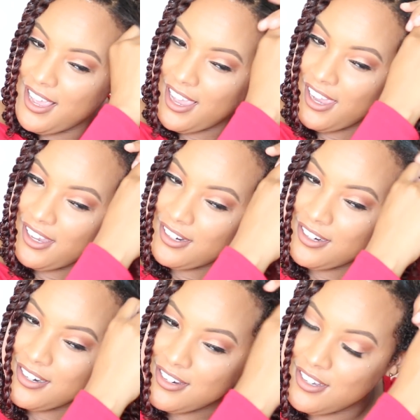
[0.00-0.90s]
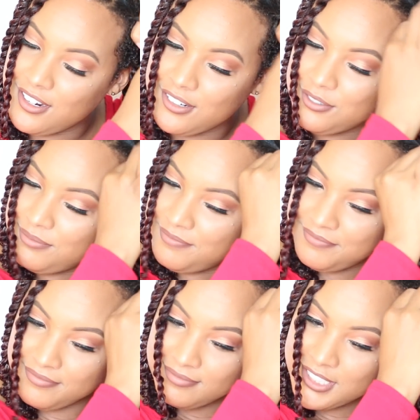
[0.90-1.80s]
and, you know,
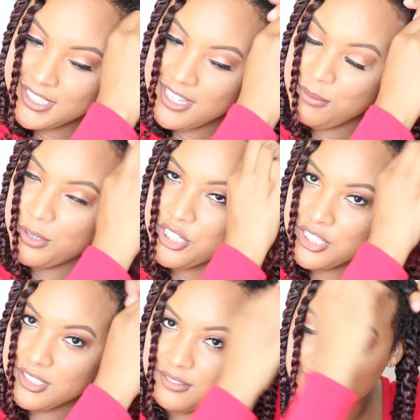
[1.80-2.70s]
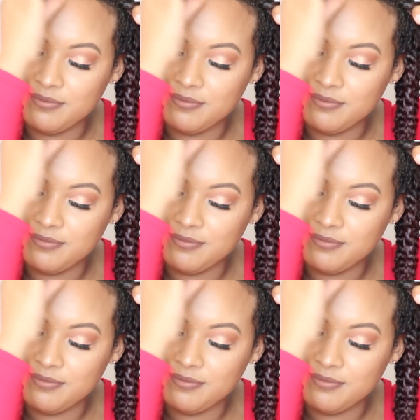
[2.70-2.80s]
just keep pushing.